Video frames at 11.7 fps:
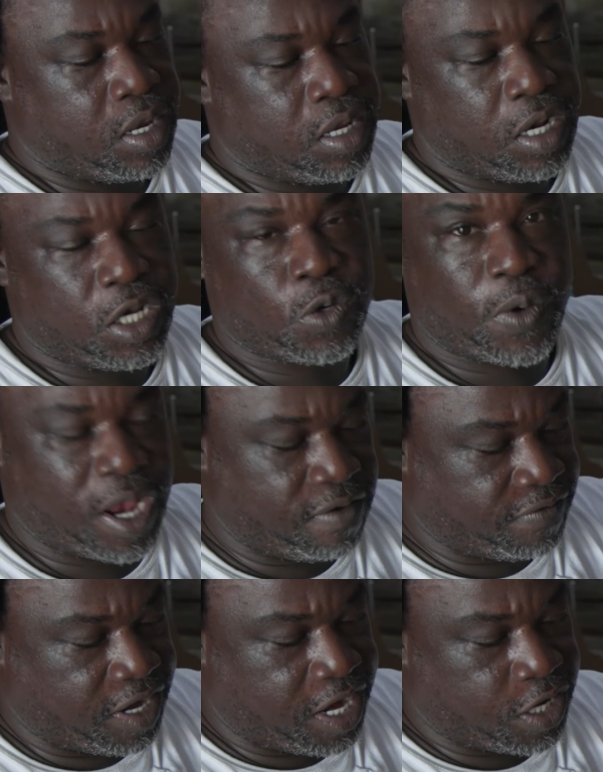Little 12
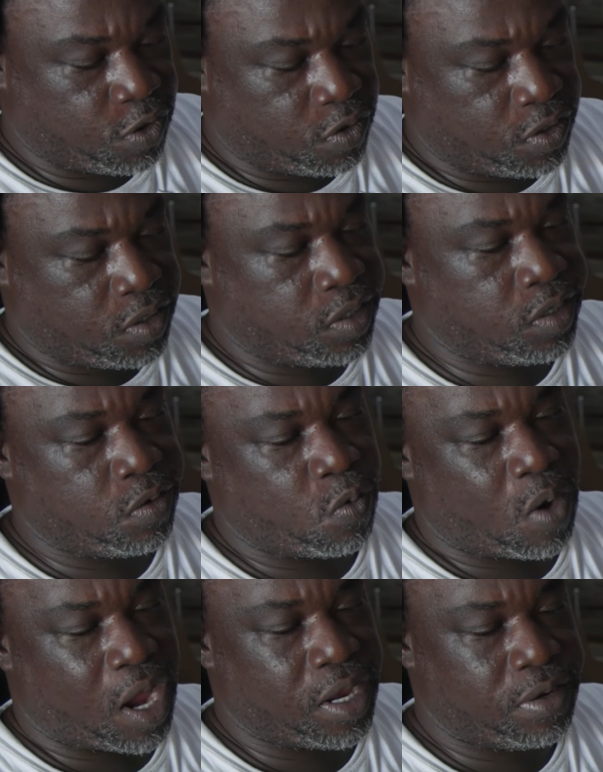gauge
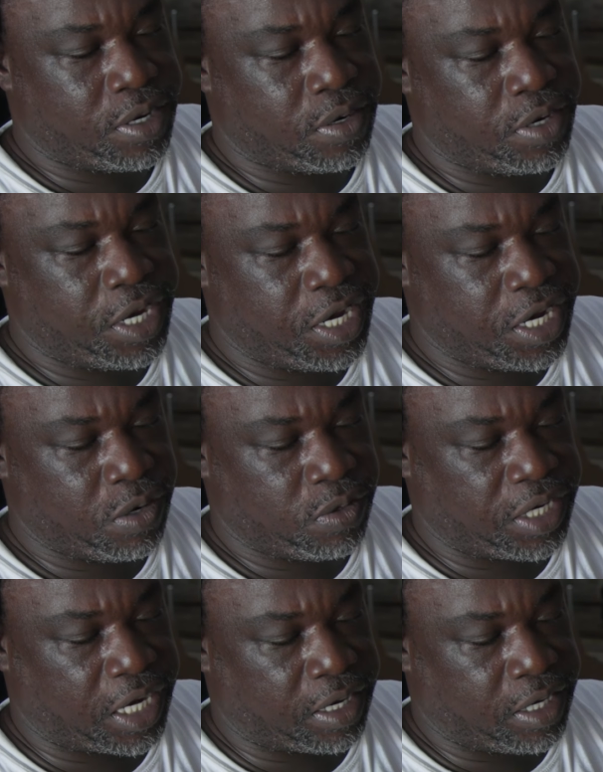wire, you need no
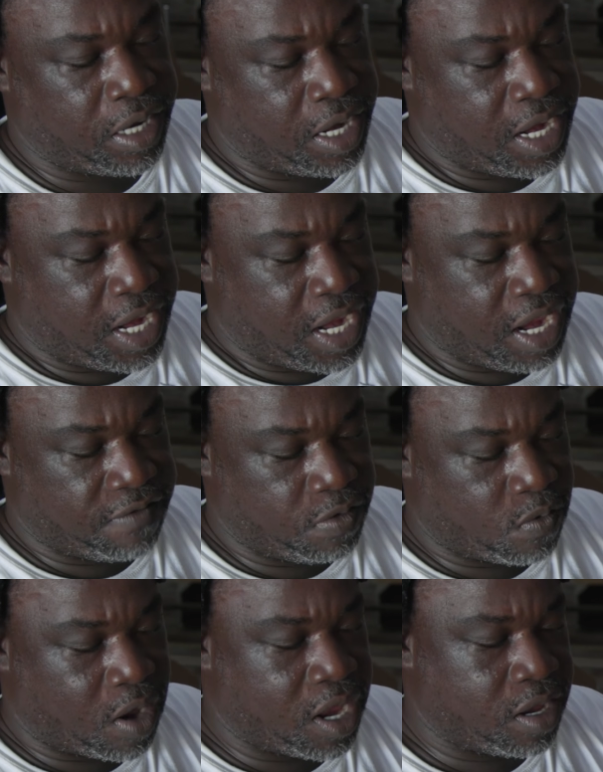thick, heavy
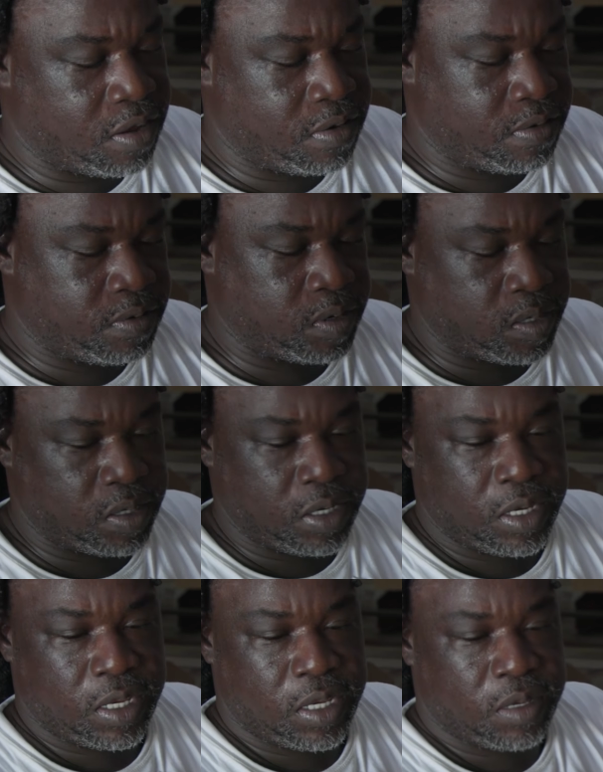wire.
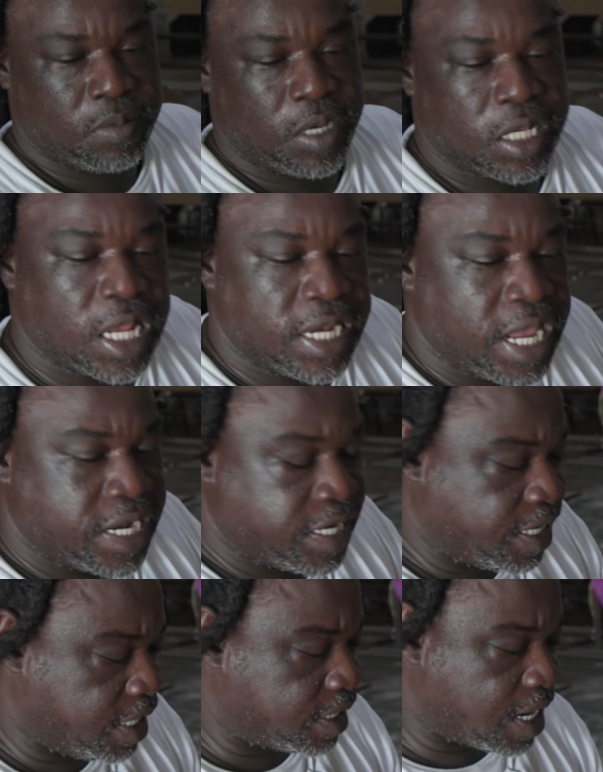Because at the end of
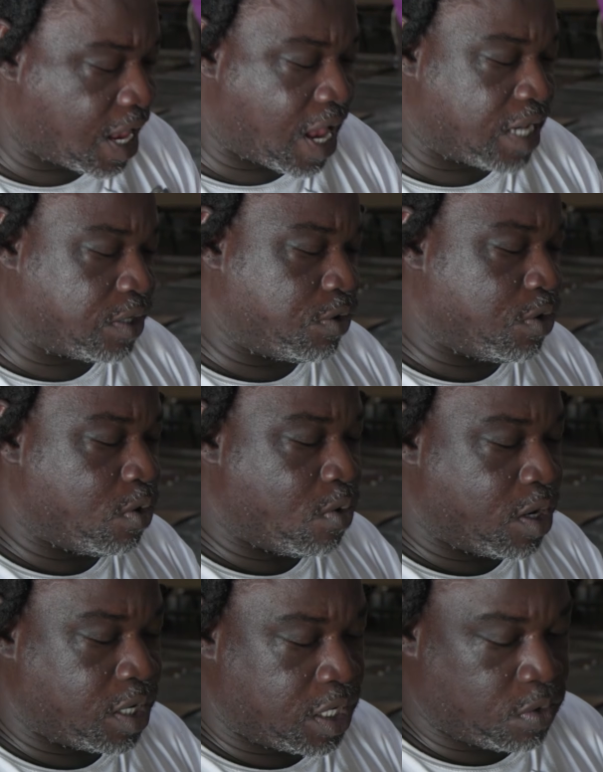the day, it's a hat, so you don't
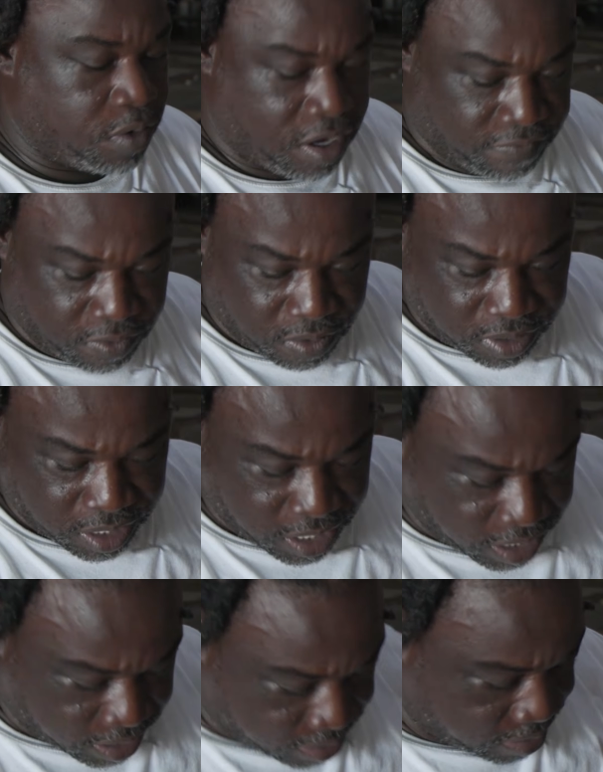want nothing too heavy on your
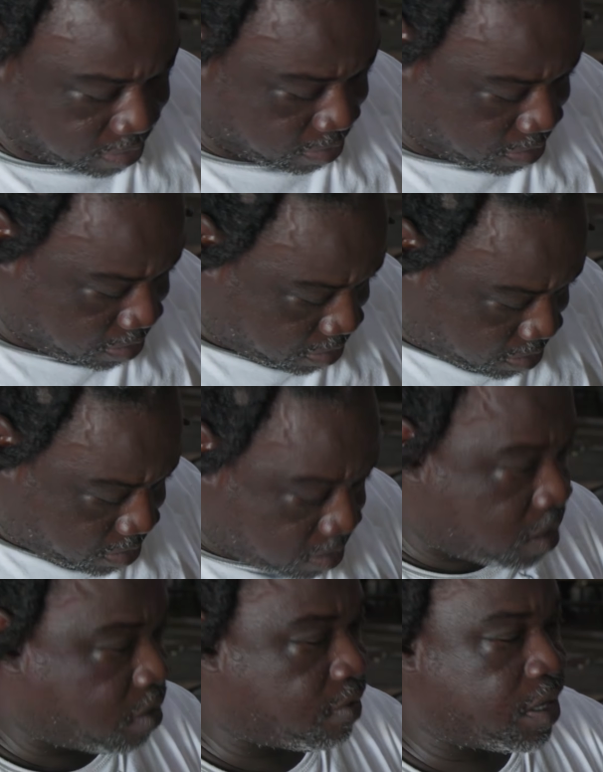head.
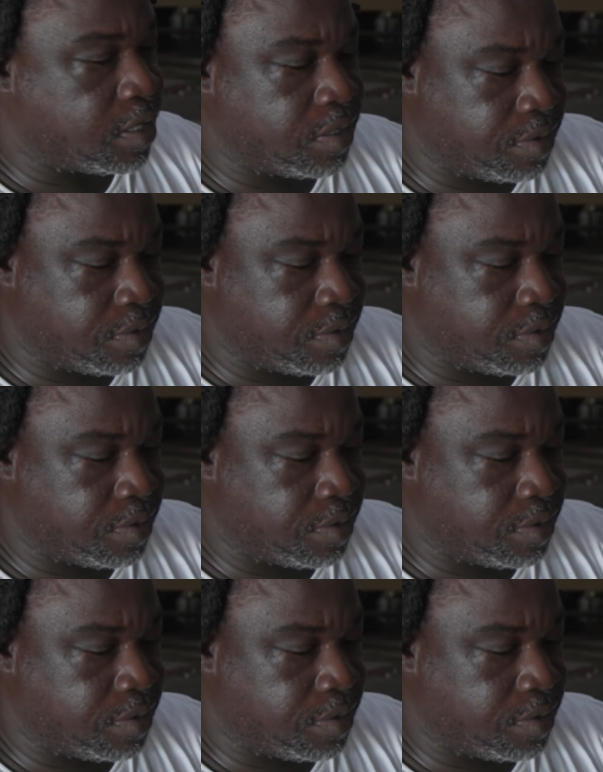All right,